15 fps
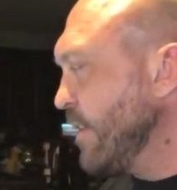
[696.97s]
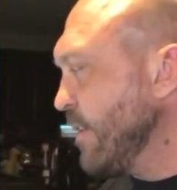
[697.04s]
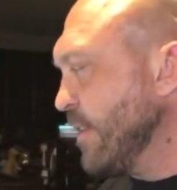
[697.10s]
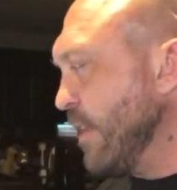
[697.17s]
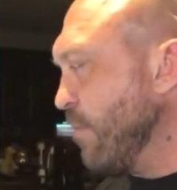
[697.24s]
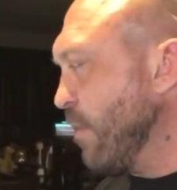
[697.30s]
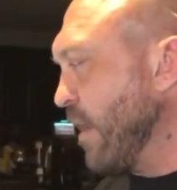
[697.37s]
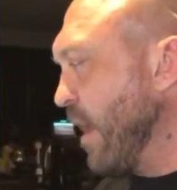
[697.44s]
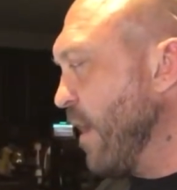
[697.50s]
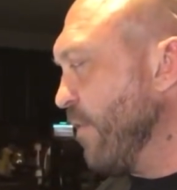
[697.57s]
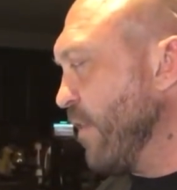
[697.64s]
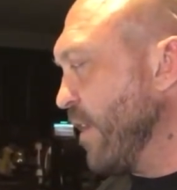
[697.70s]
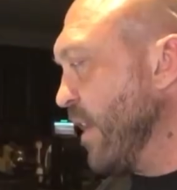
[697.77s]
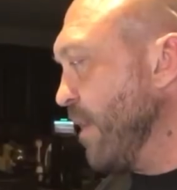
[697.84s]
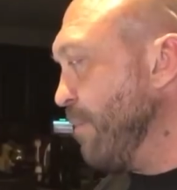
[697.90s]
than what I
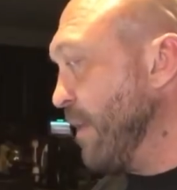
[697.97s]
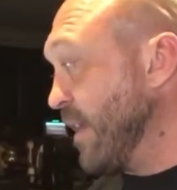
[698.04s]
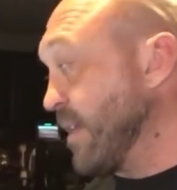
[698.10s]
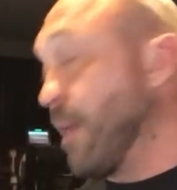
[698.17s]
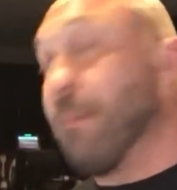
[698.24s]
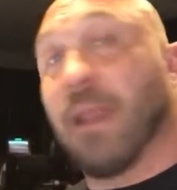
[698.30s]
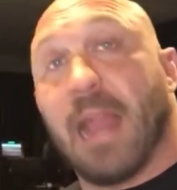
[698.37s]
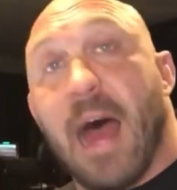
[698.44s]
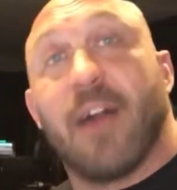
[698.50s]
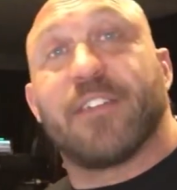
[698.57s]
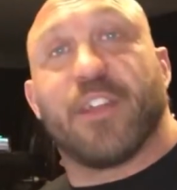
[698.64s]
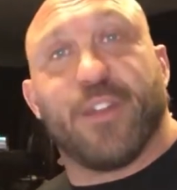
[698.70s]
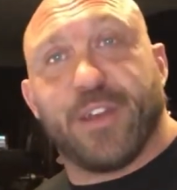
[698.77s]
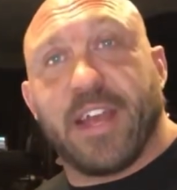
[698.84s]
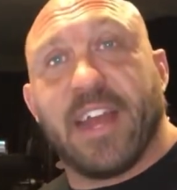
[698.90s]
ever did, because I'm allowed
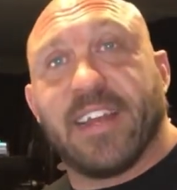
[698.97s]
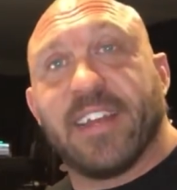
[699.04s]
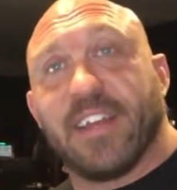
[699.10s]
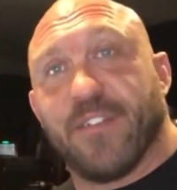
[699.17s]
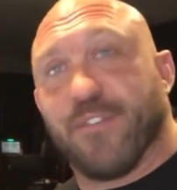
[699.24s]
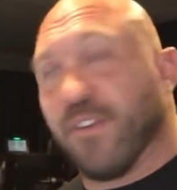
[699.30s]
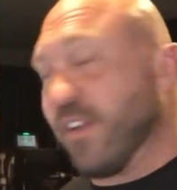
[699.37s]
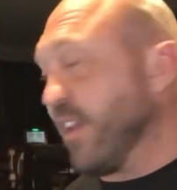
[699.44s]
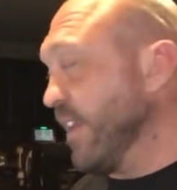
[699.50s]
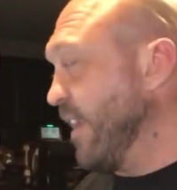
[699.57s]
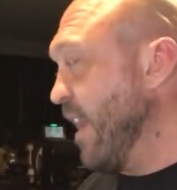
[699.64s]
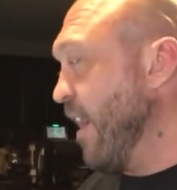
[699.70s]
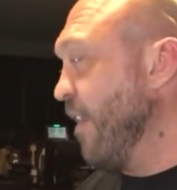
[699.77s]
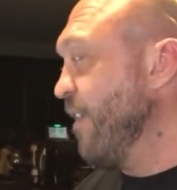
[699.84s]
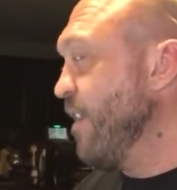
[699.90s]
to look at it differently
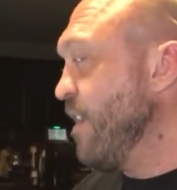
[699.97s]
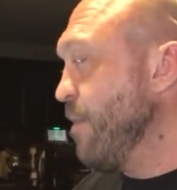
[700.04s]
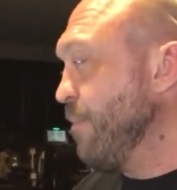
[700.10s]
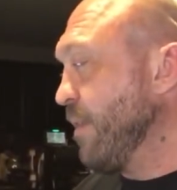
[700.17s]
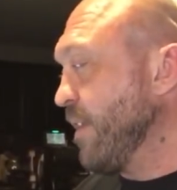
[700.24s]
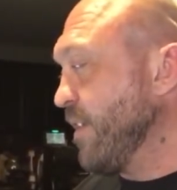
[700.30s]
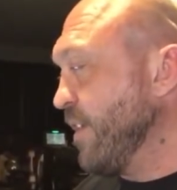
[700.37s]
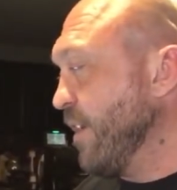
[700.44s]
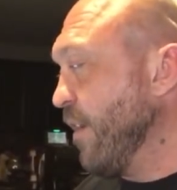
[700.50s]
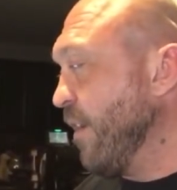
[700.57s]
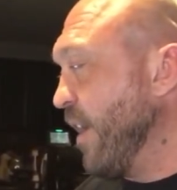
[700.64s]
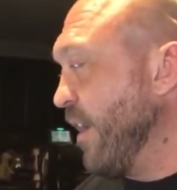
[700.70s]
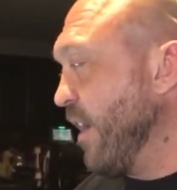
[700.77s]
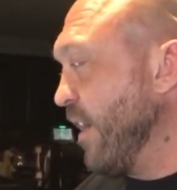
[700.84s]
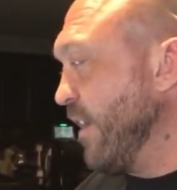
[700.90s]
now, because you
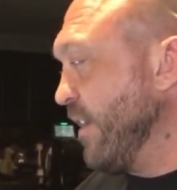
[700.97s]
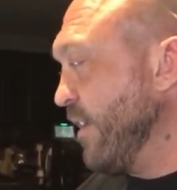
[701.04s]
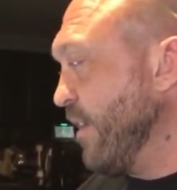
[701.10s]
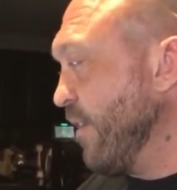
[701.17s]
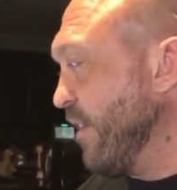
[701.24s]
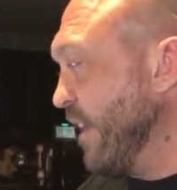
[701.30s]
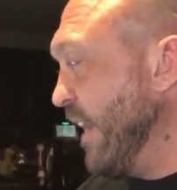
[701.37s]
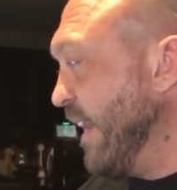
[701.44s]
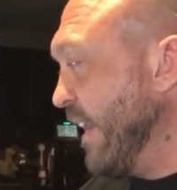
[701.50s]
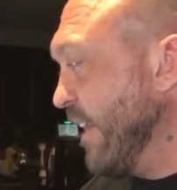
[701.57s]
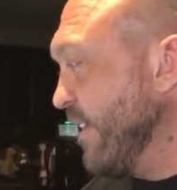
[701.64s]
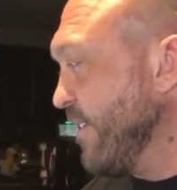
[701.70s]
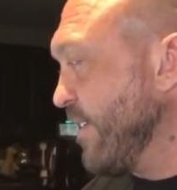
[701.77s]
don't need it.